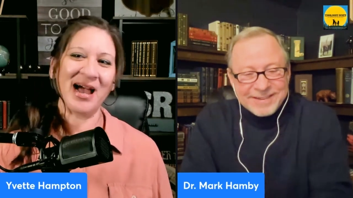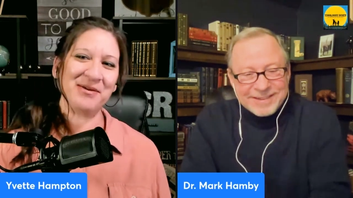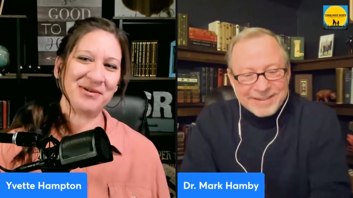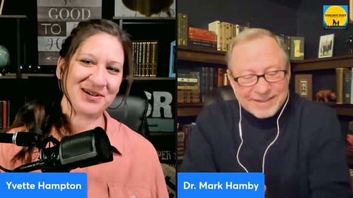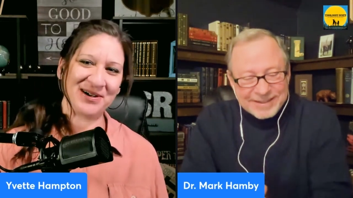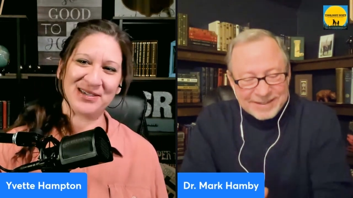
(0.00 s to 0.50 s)
Speaker 1: I
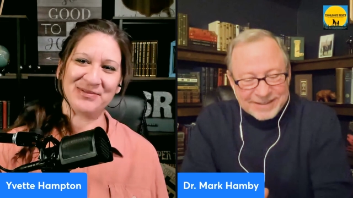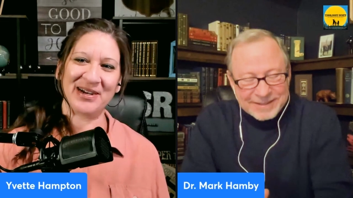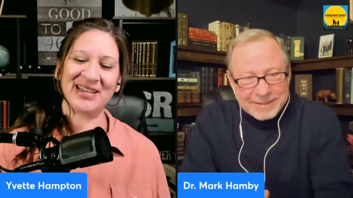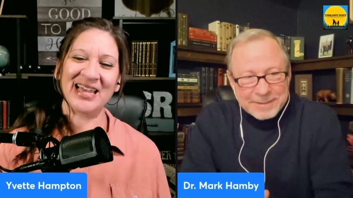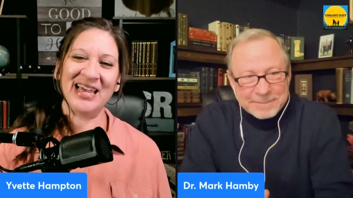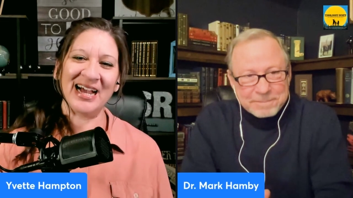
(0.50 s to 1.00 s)
will call you
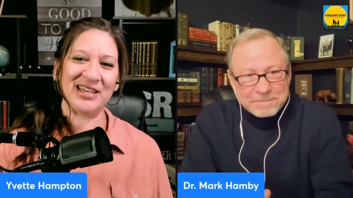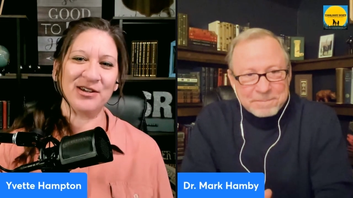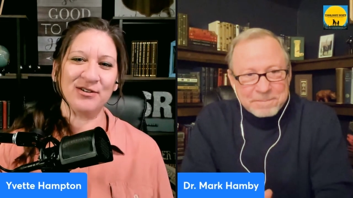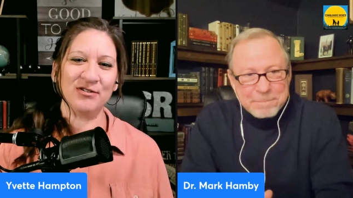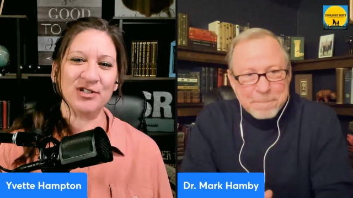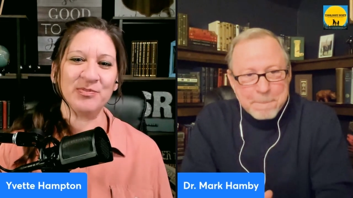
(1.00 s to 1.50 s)
Mark. I know
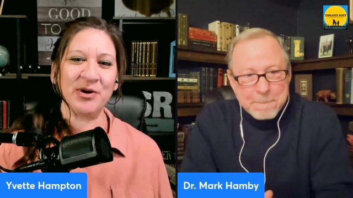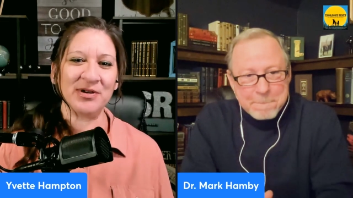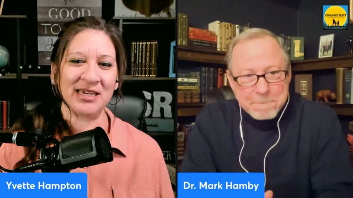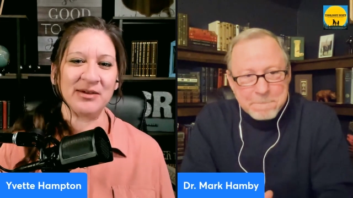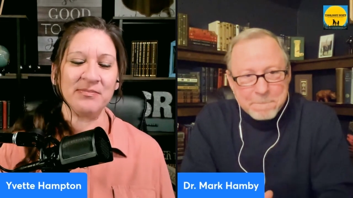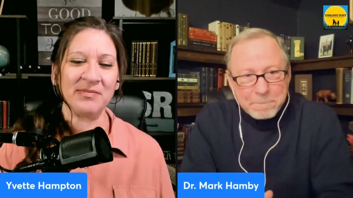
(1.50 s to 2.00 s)
you've
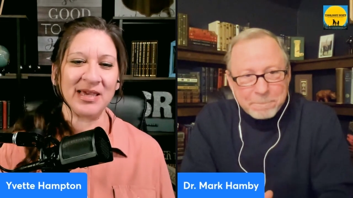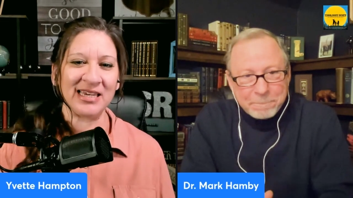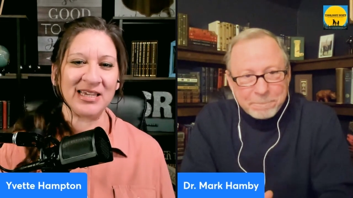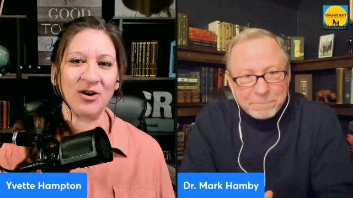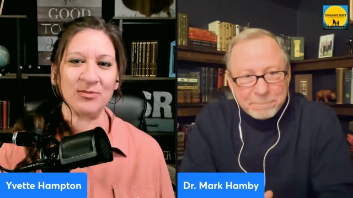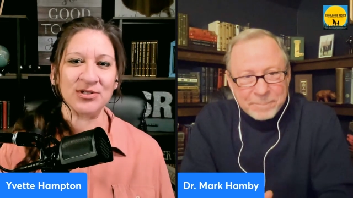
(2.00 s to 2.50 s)
spoken at
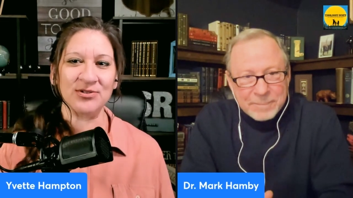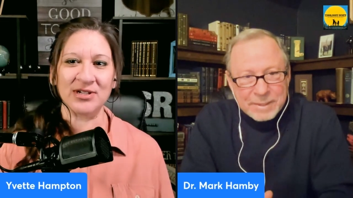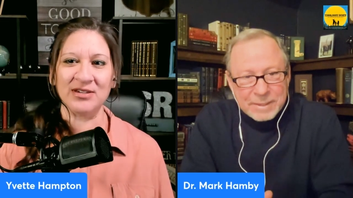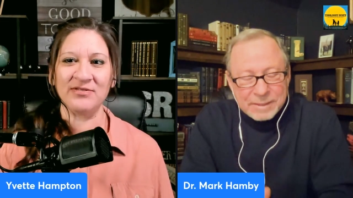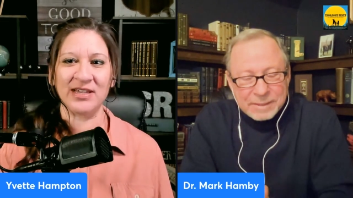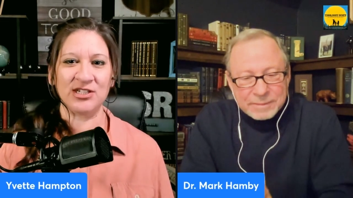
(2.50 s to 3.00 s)
many homeschool
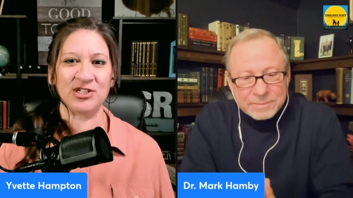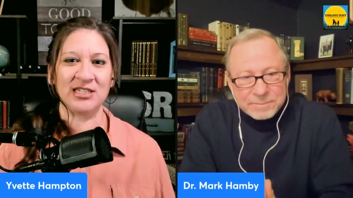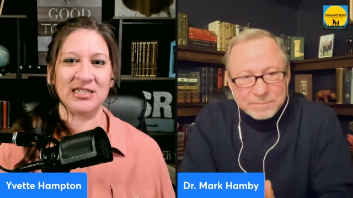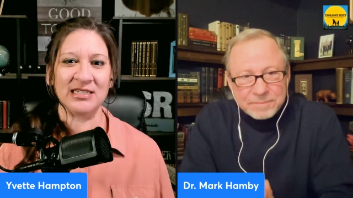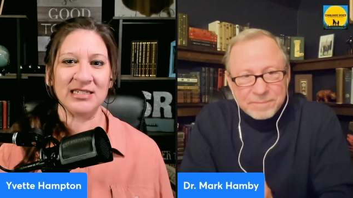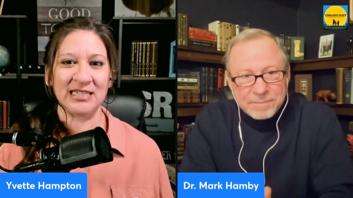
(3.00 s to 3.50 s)

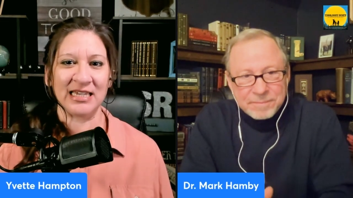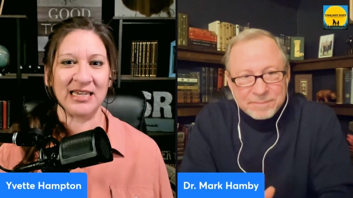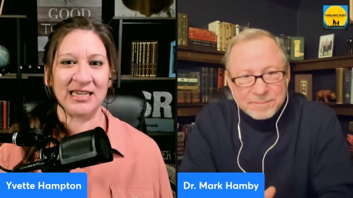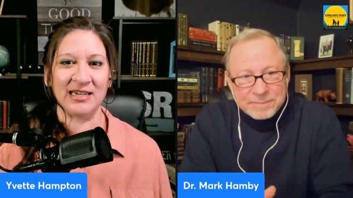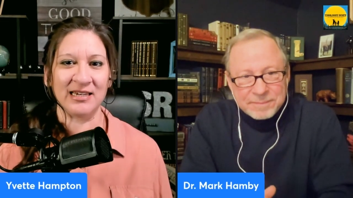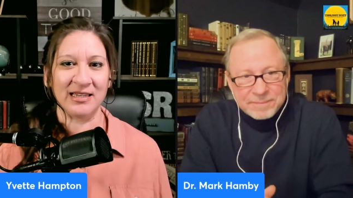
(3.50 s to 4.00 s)
conventions
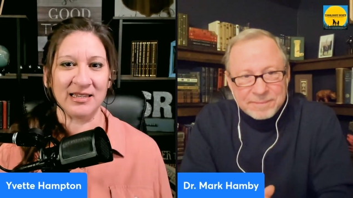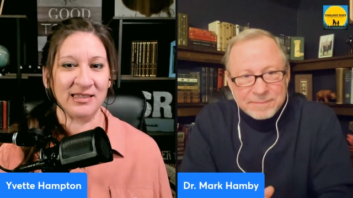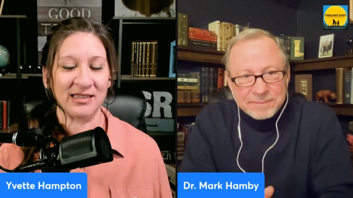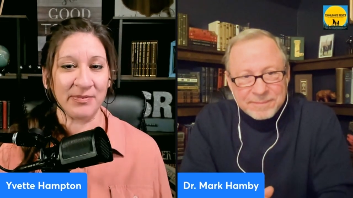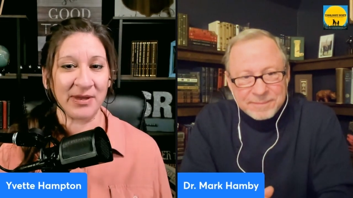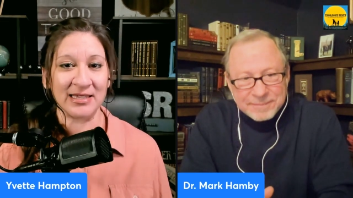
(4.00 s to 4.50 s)
in
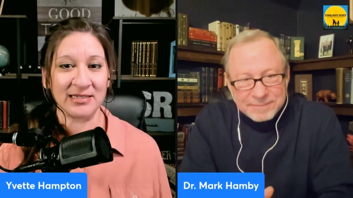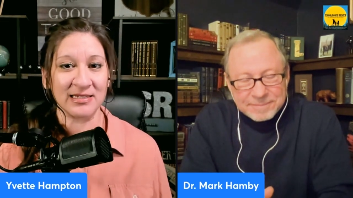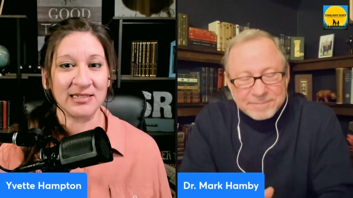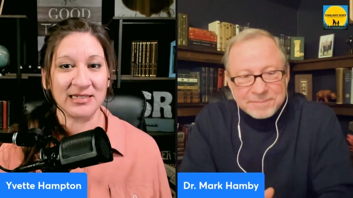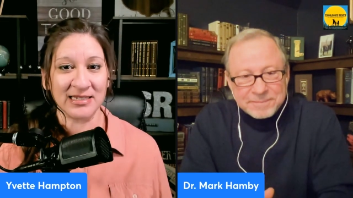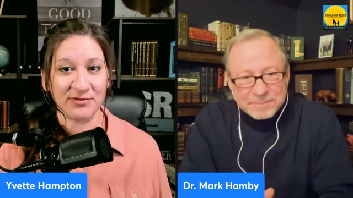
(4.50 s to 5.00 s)
the past
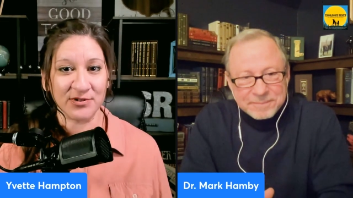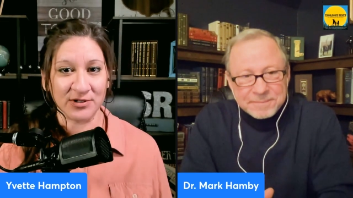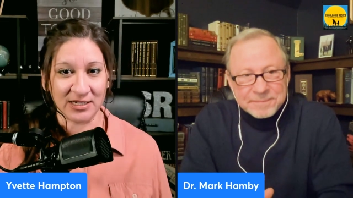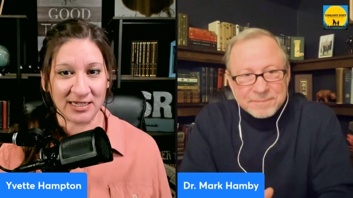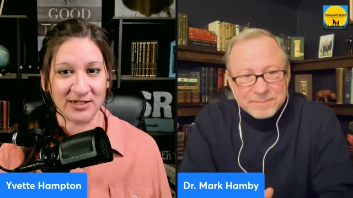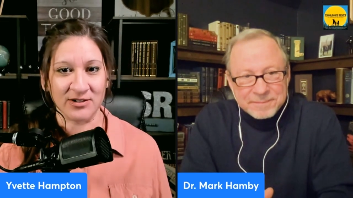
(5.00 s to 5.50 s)
several
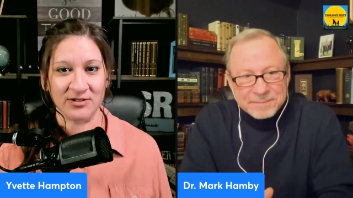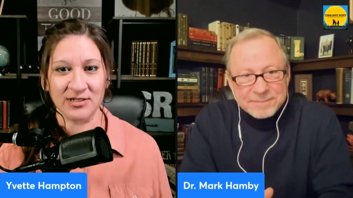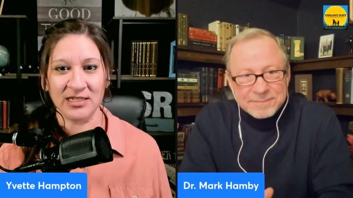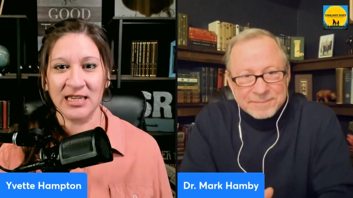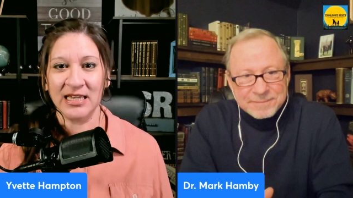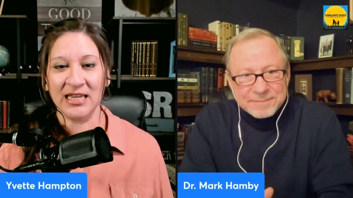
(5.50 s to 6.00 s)
years.